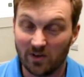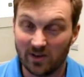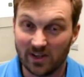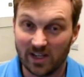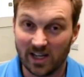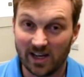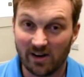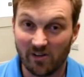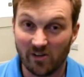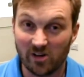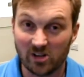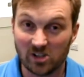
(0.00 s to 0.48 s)
And
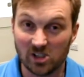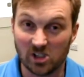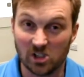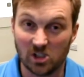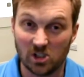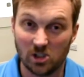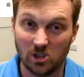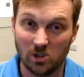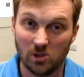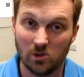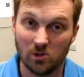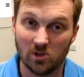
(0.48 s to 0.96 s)
there is a
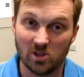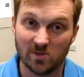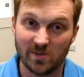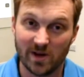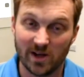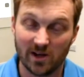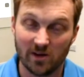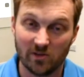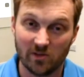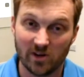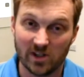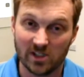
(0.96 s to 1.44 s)
huge
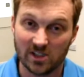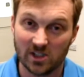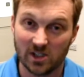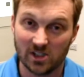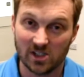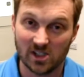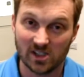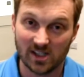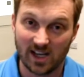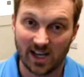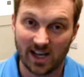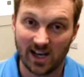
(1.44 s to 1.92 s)
amount of
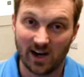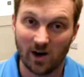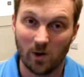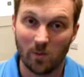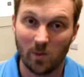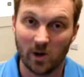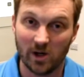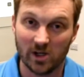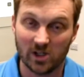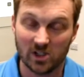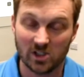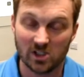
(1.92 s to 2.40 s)
research into how
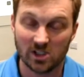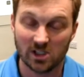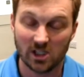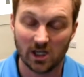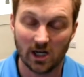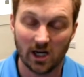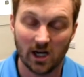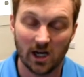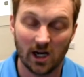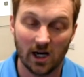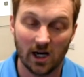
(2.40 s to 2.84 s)
much